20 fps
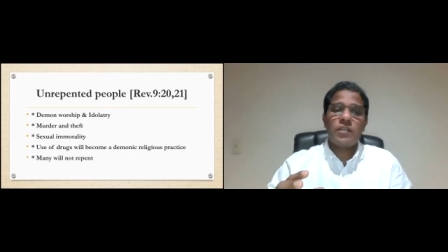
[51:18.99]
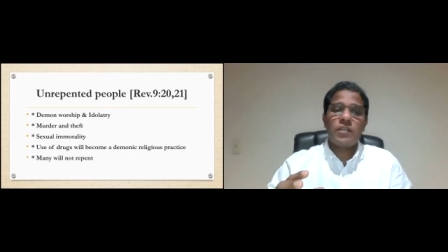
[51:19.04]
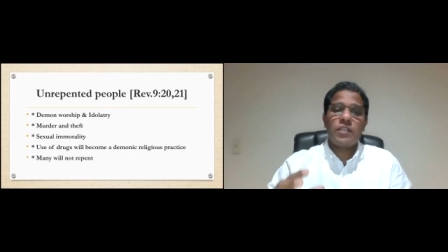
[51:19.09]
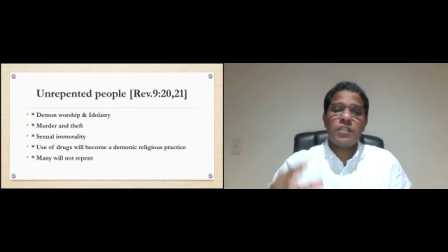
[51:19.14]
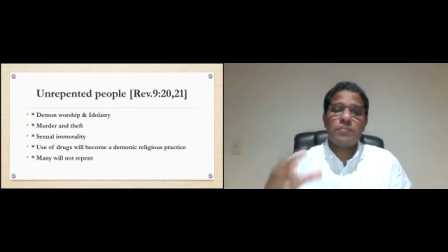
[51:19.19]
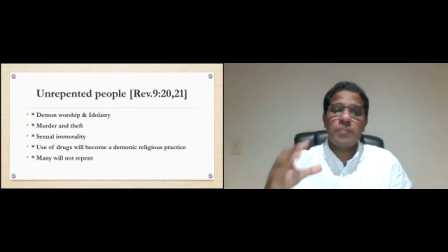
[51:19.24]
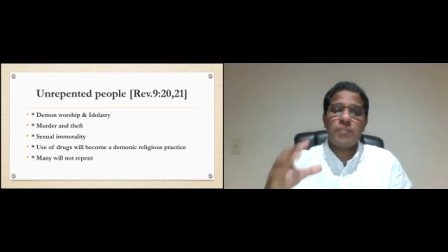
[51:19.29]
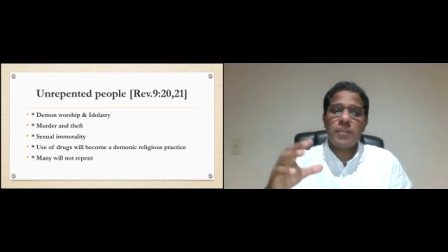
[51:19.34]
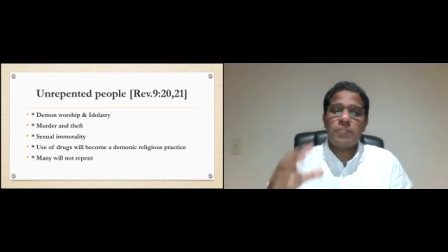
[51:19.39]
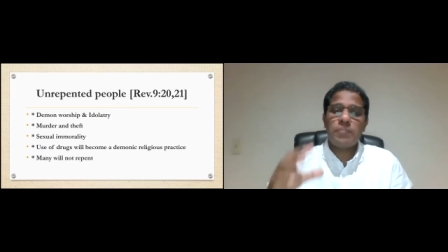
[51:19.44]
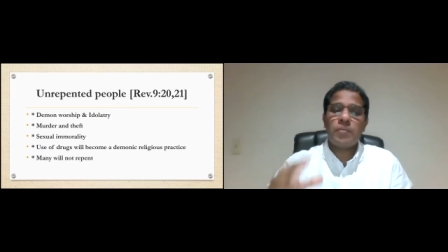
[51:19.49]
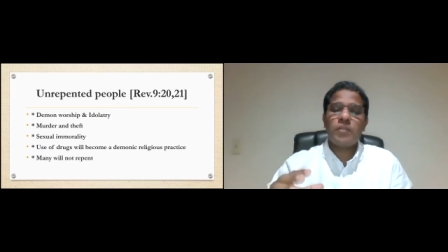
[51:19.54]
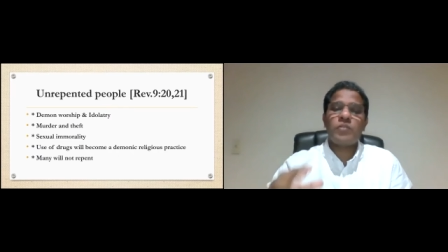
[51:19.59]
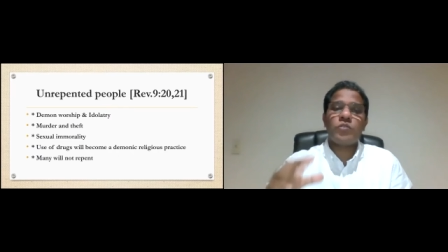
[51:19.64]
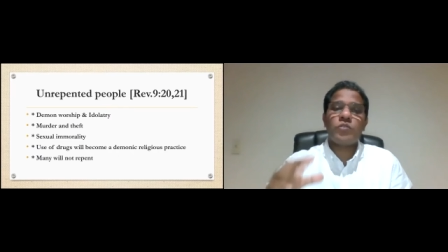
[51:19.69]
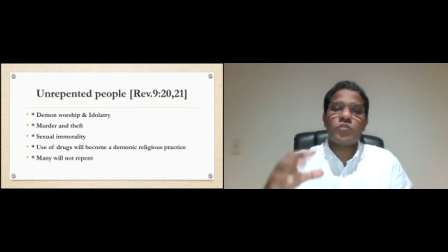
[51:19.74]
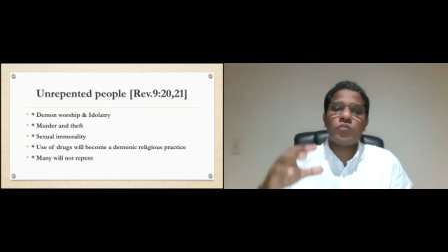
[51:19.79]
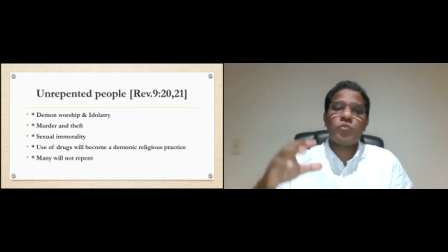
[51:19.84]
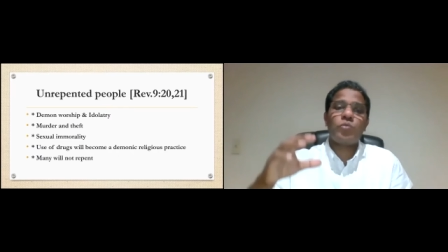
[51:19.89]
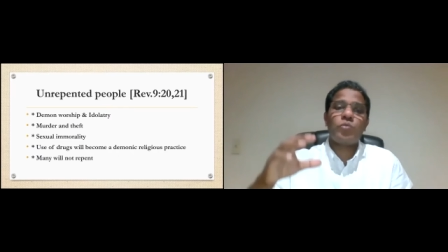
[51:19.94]
the people,
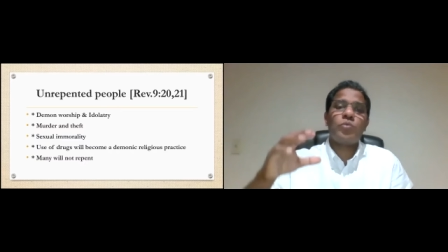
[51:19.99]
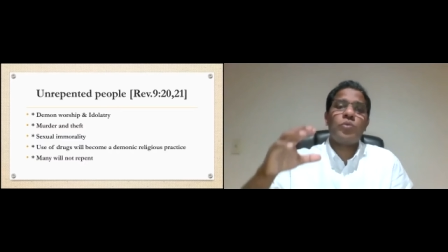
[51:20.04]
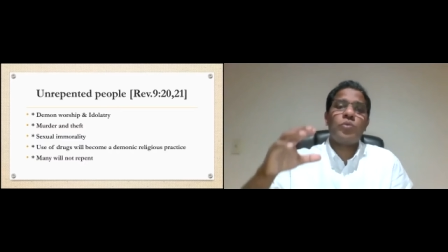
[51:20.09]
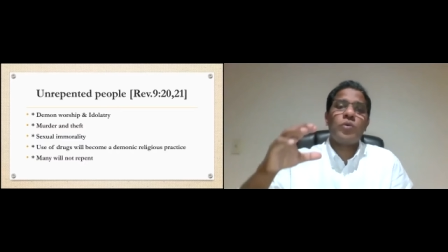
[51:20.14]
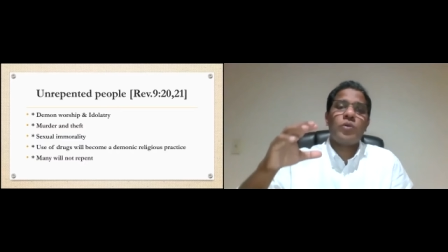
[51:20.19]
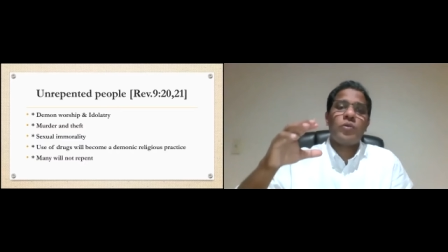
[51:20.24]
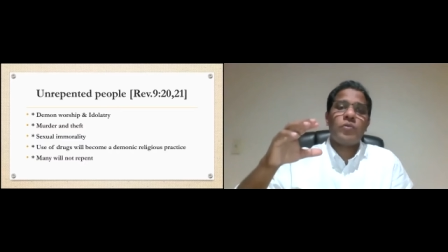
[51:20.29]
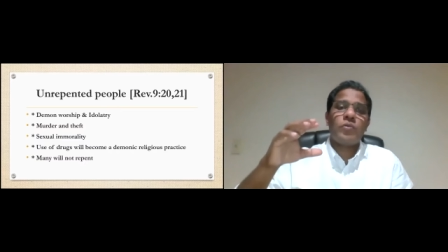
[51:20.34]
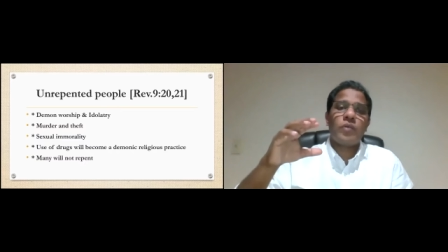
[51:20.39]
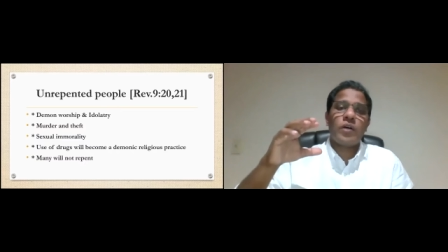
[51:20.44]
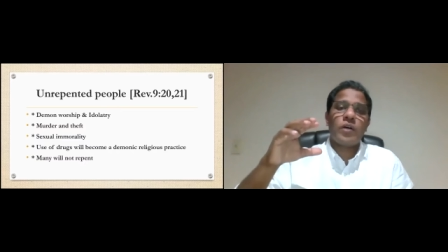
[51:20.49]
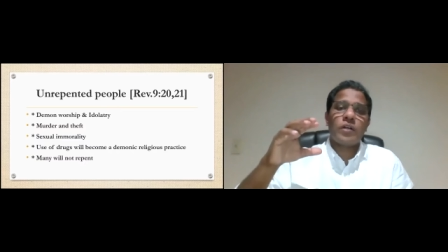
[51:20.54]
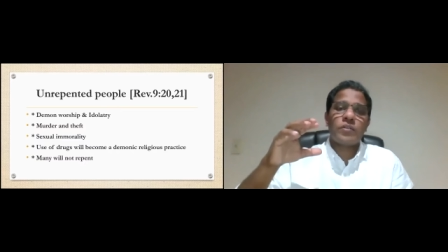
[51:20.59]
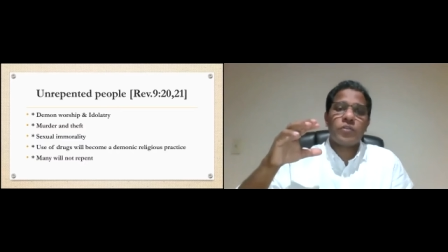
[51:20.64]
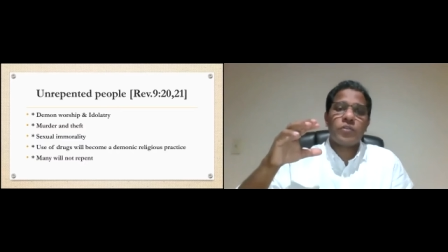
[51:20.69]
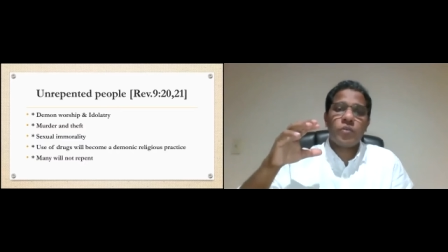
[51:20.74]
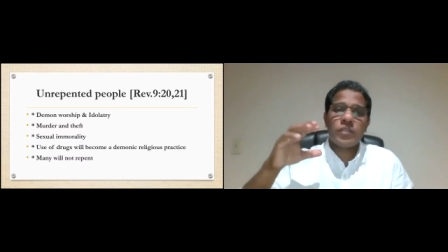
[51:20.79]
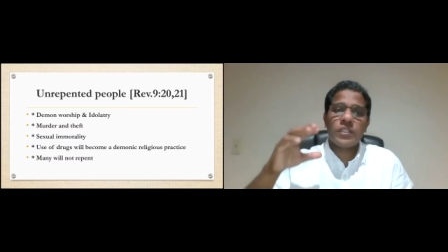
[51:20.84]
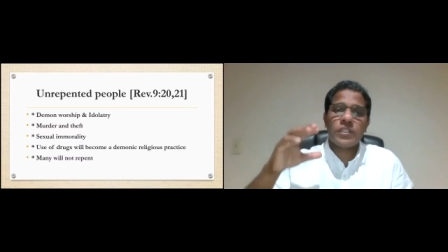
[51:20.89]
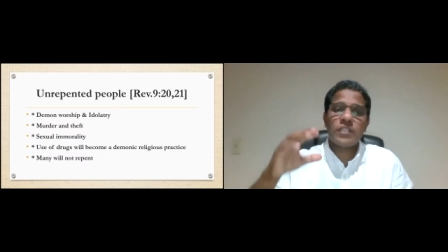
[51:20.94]
those who are
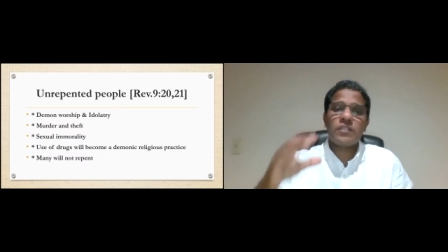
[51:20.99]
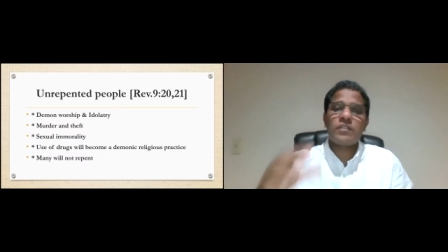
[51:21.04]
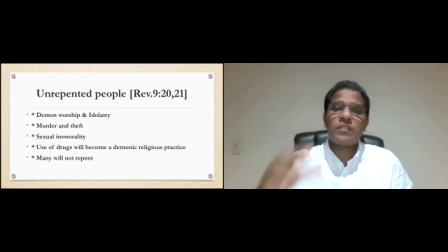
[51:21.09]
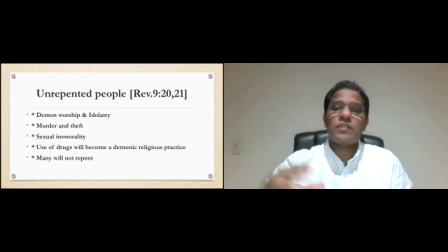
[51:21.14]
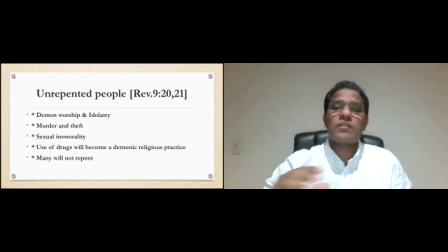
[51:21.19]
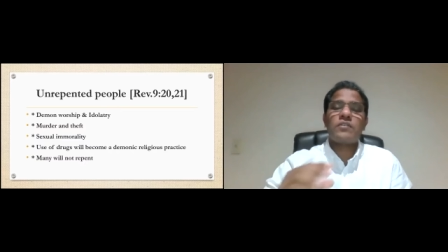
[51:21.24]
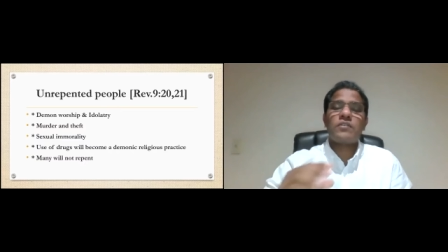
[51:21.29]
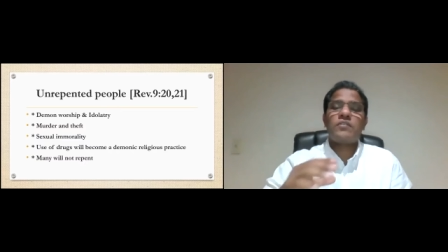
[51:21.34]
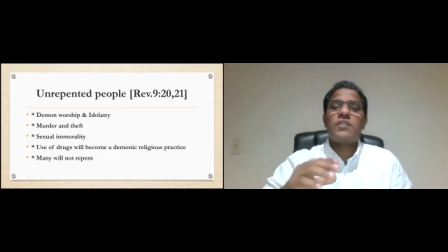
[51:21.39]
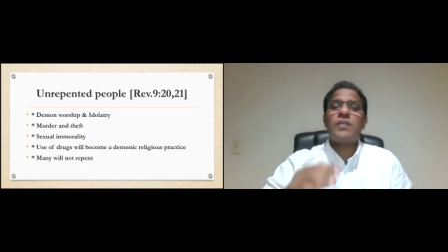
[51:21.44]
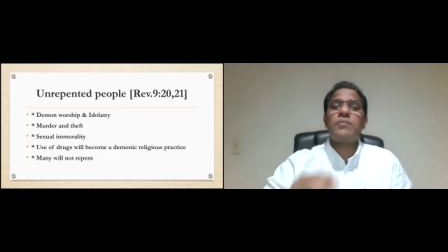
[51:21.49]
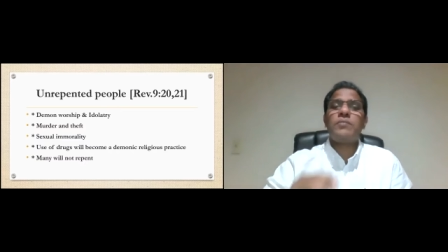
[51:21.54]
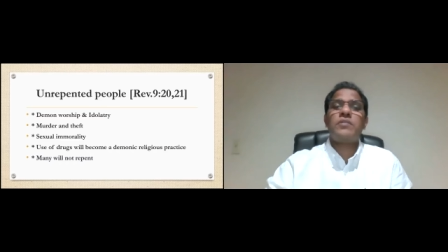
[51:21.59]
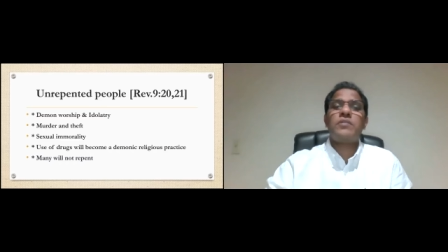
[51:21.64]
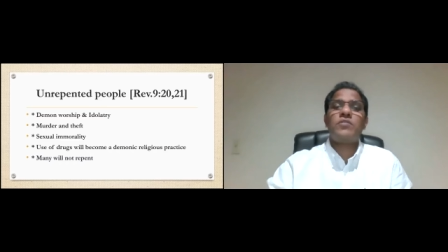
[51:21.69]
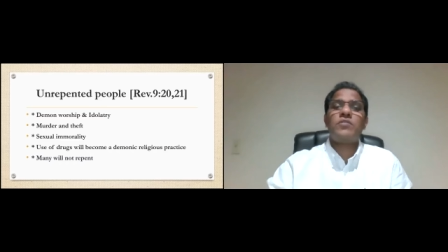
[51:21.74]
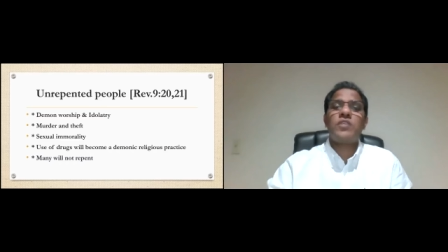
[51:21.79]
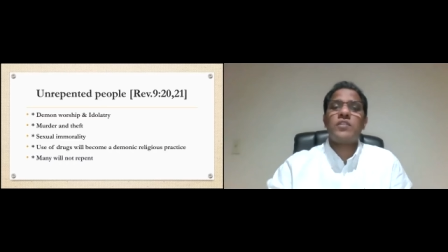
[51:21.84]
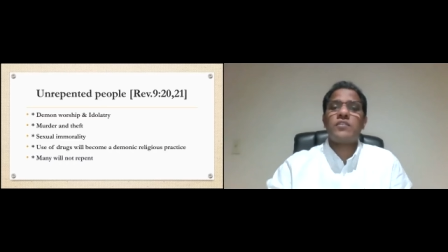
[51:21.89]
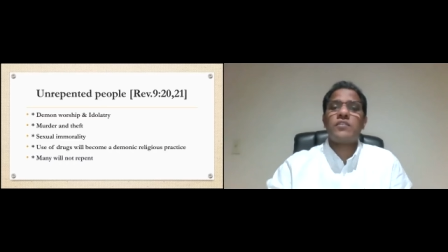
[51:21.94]
not received
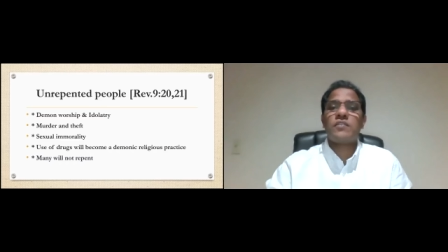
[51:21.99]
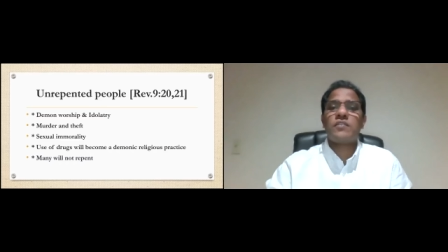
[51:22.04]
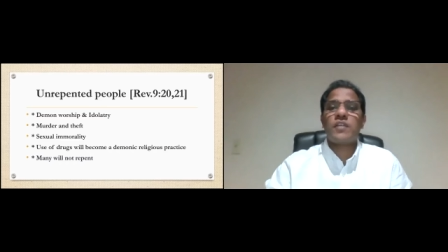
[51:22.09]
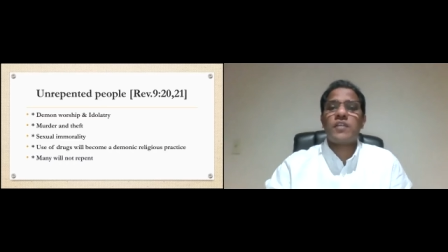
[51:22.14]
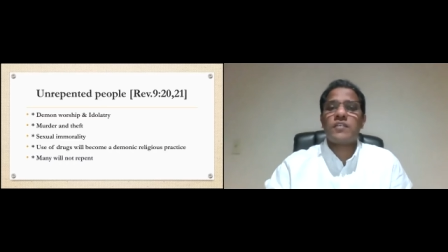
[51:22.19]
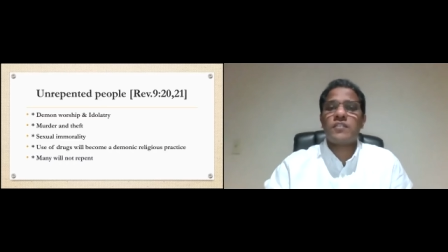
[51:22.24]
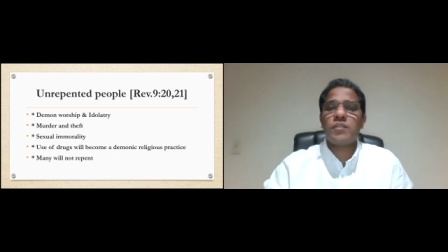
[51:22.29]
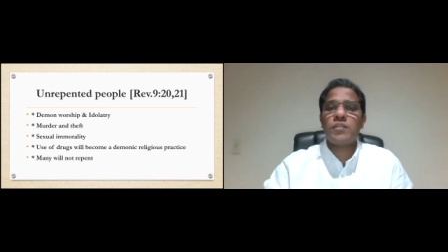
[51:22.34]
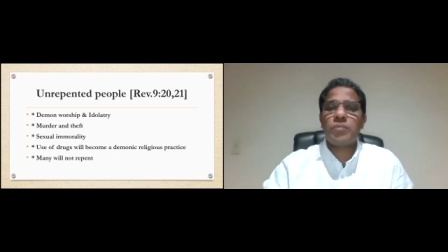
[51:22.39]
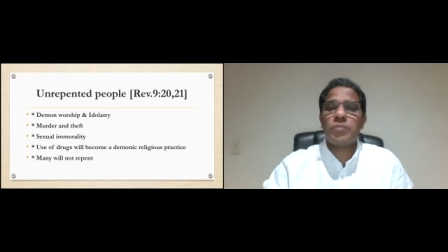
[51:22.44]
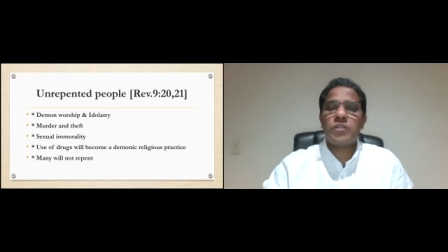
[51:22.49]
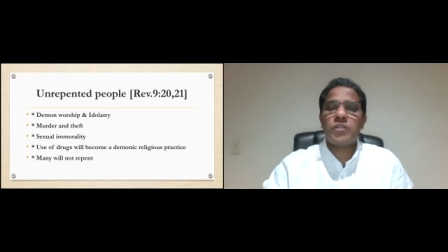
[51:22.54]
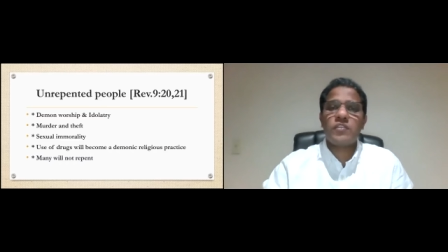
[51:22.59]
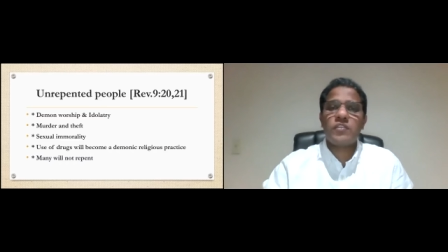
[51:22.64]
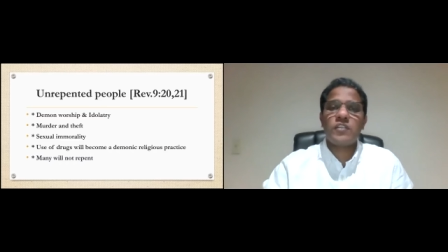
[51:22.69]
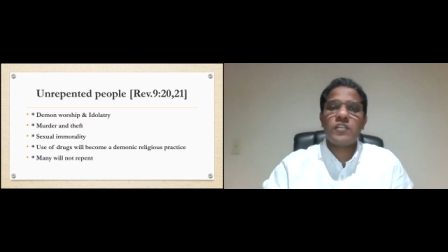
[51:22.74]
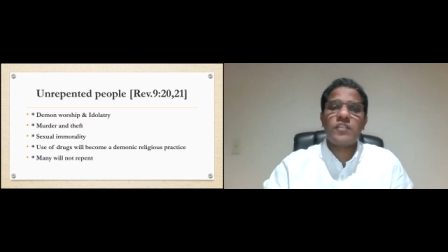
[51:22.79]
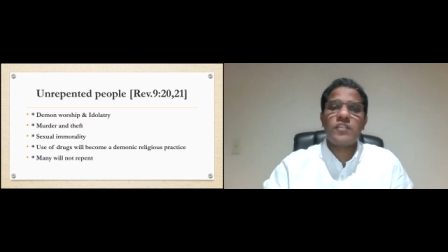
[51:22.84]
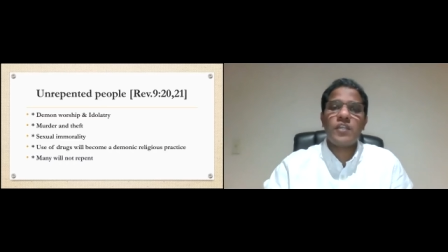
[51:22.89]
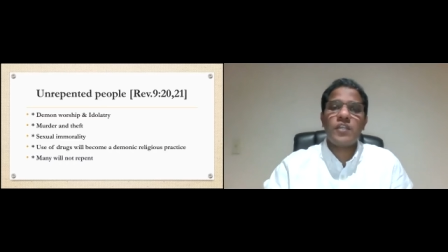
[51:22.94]
Jesus as their
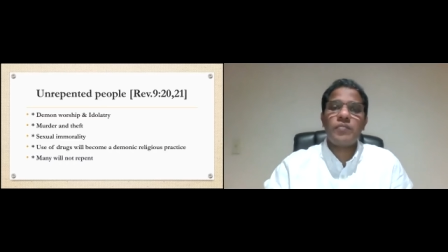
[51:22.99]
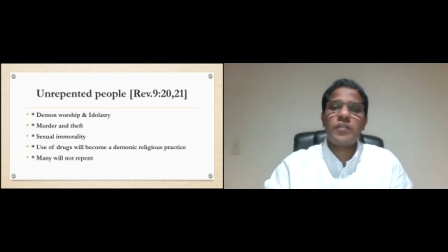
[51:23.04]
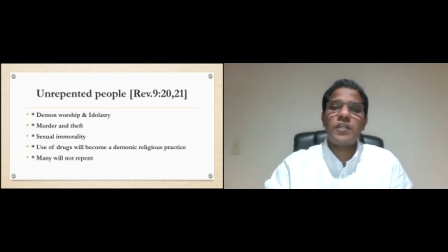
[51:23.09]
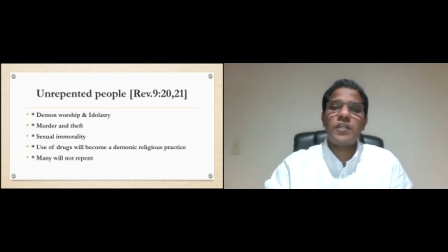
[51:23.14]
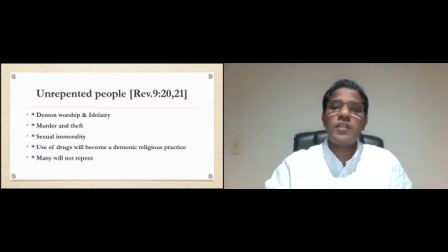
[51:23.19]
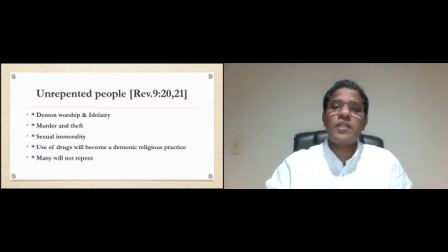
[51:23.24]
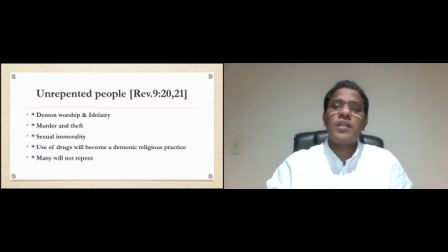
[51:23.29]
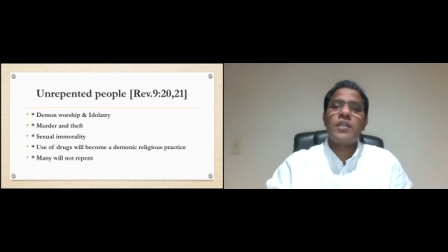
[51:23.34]
personal savior,